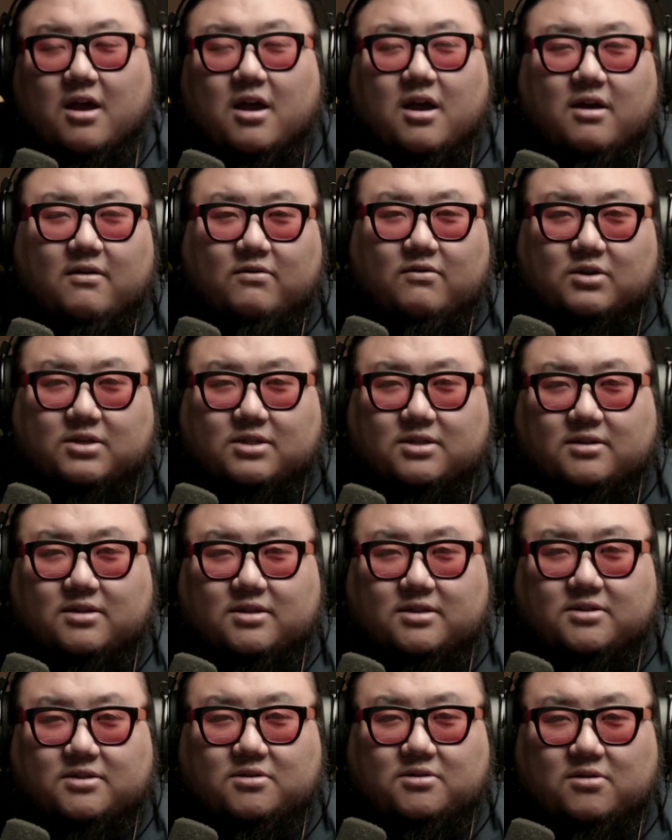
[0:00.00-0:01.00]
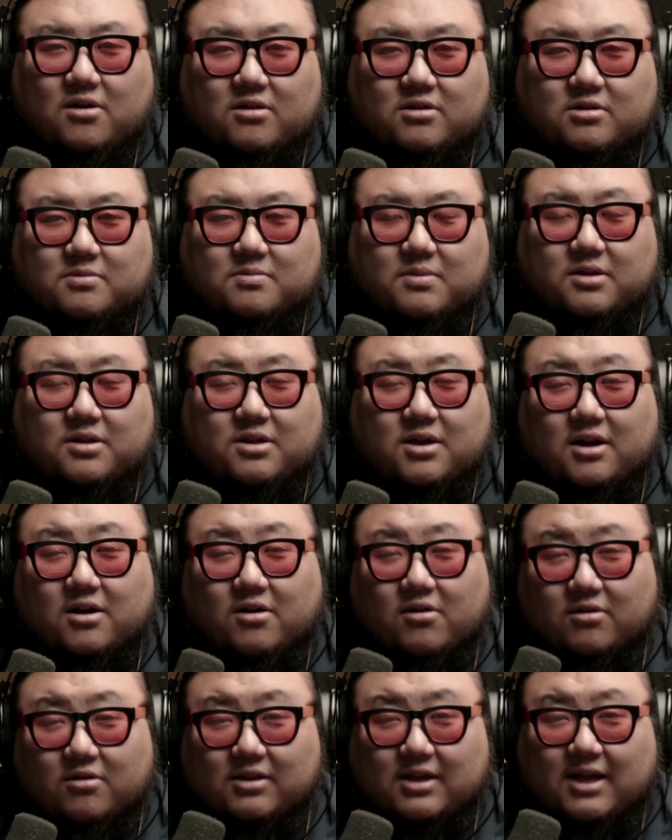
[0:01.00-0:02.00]
For as little as $2 a month, you get
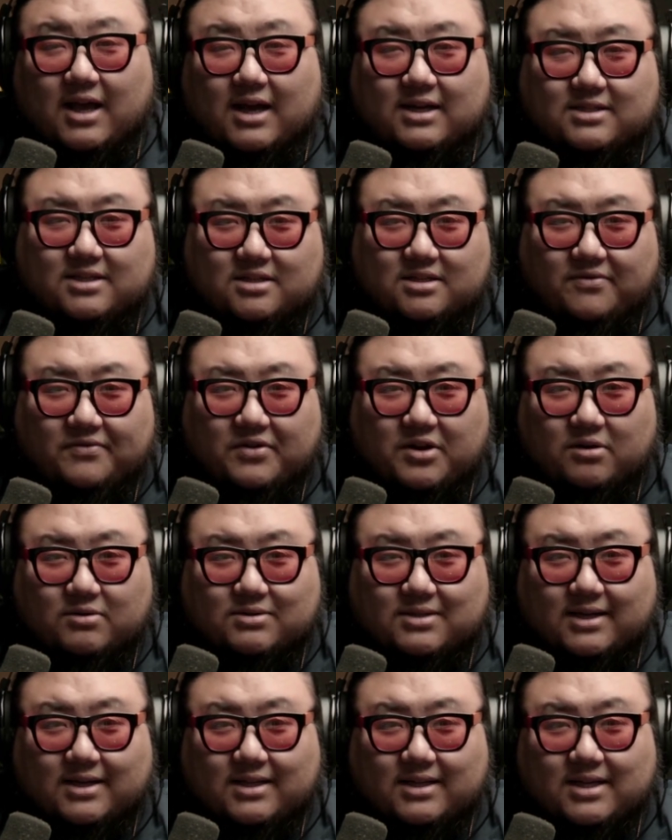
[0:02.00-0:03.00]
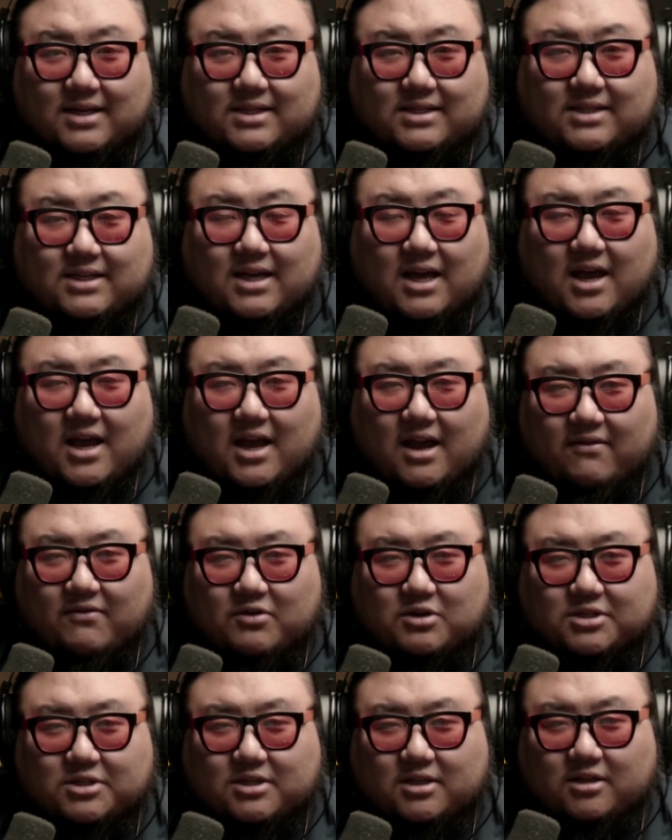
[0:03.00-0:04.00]
early access to videos like this. For
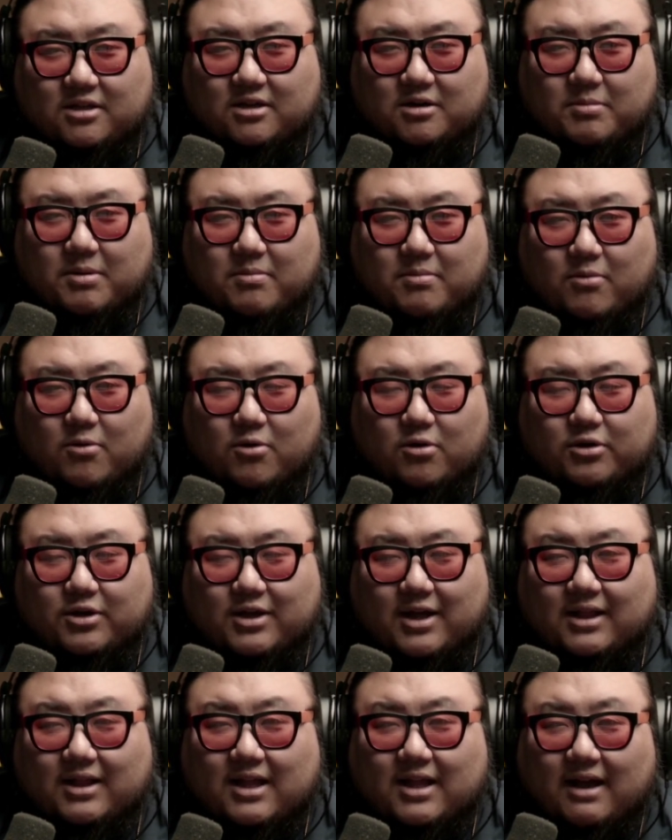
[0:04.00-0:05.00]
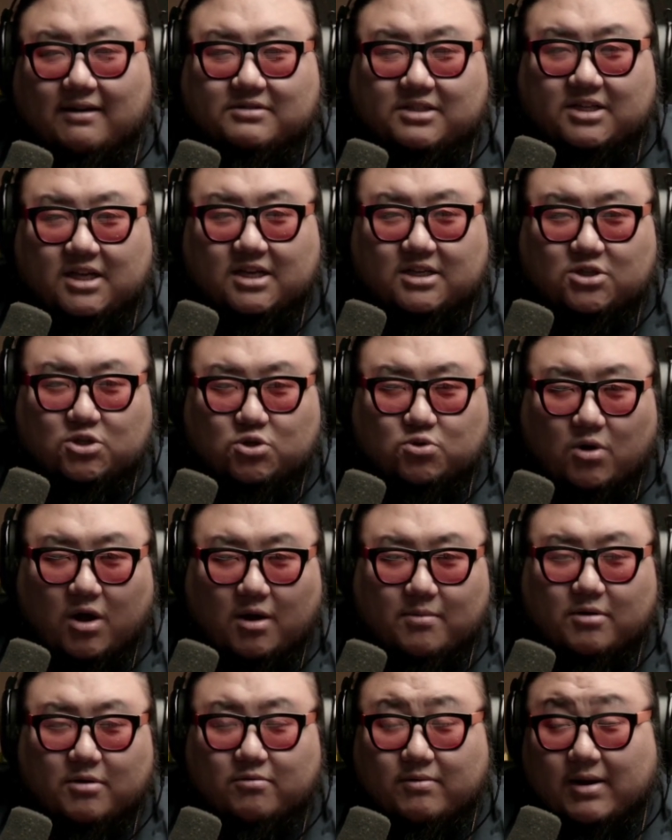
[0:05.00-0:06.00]
just a little bit more, you get live stage
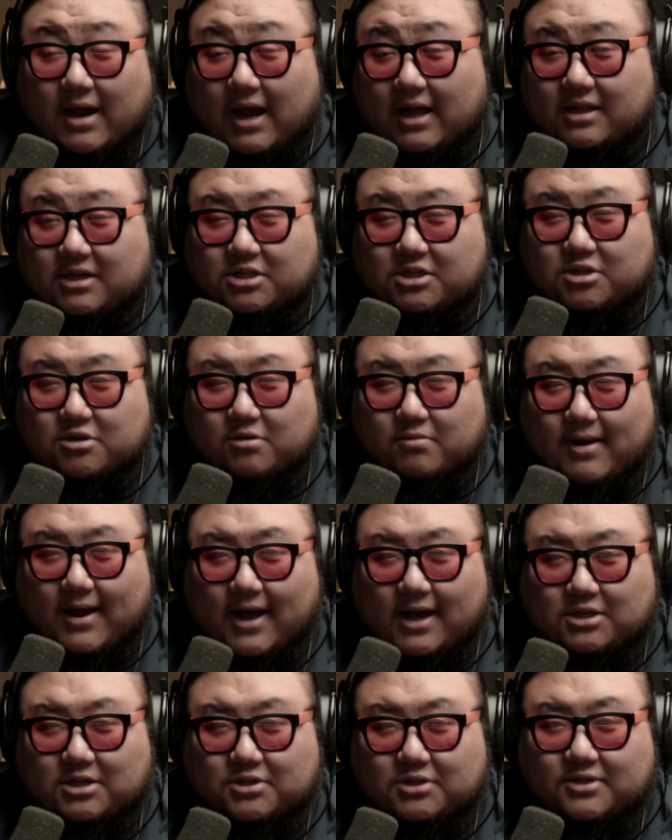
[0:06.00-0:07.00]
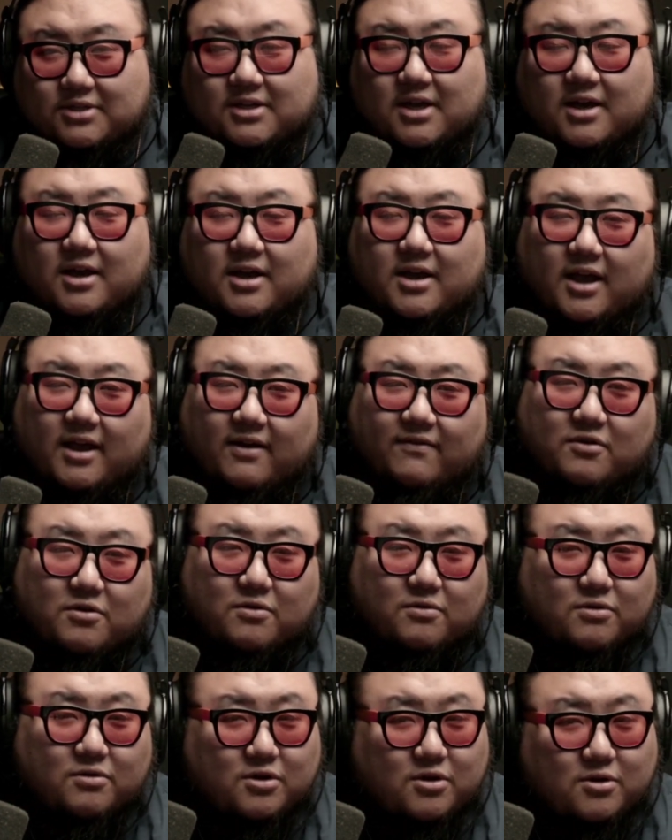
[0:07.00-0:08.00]
drama, reality show reactions. If you're
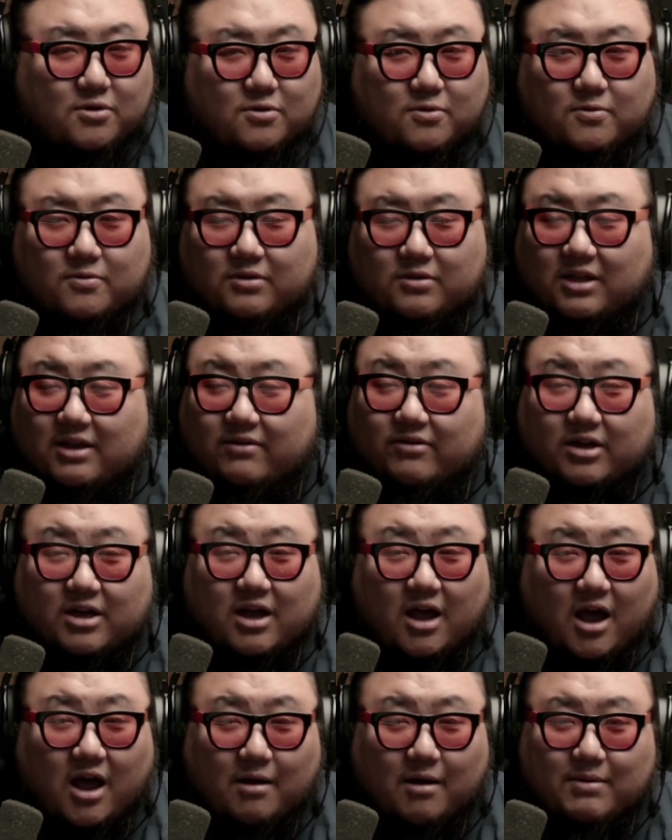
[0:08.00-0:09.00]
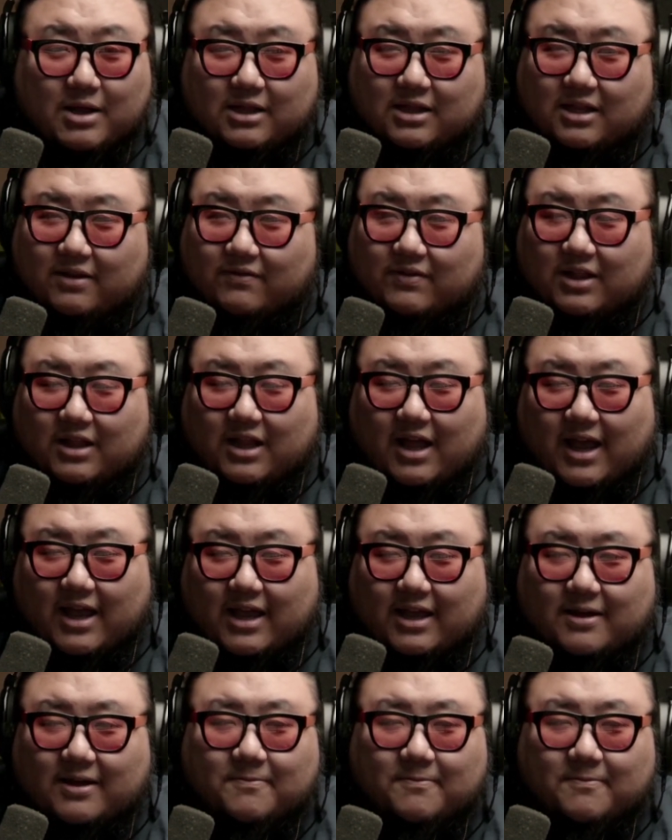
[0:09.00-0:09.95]
new, leave a comment, leave a like.